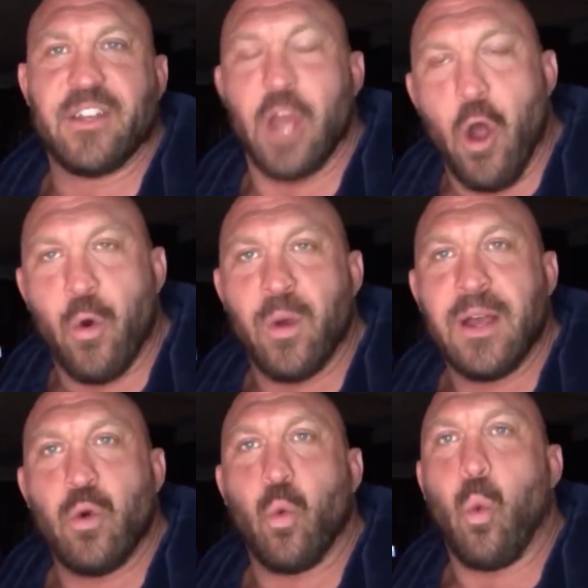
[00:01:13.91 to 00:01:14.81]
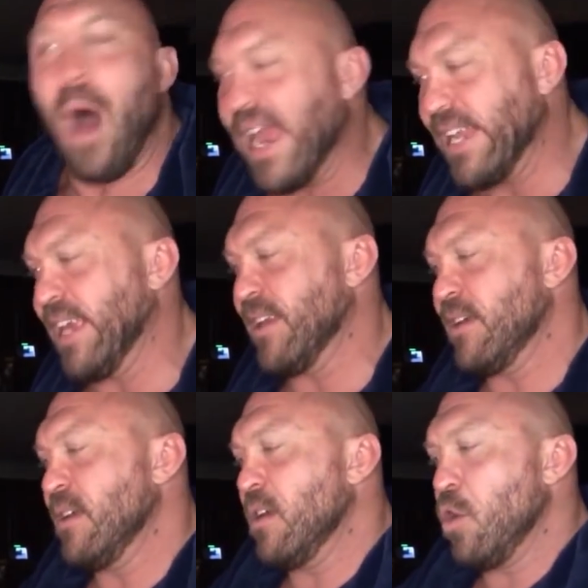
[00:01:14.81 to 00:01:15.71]
No, whining.
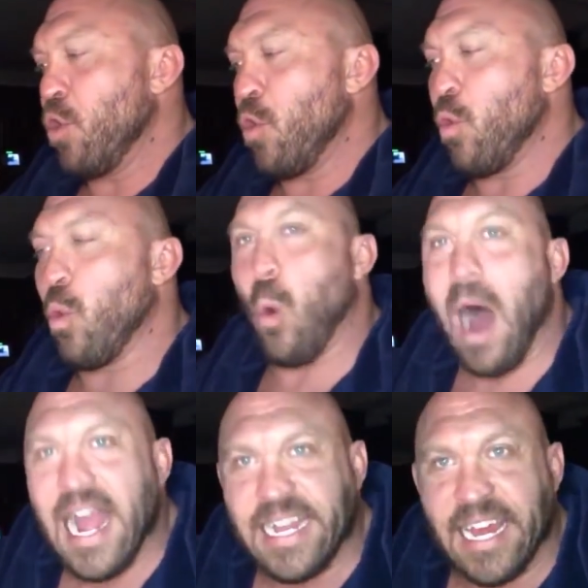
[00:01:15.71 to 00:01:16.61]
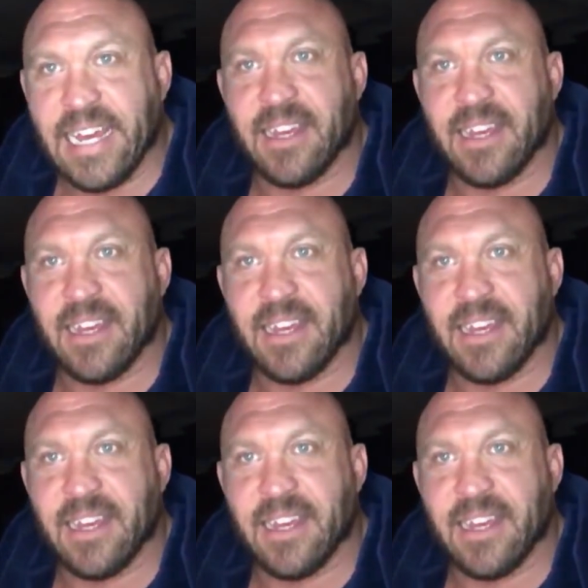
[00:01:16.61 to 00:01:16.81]
Reading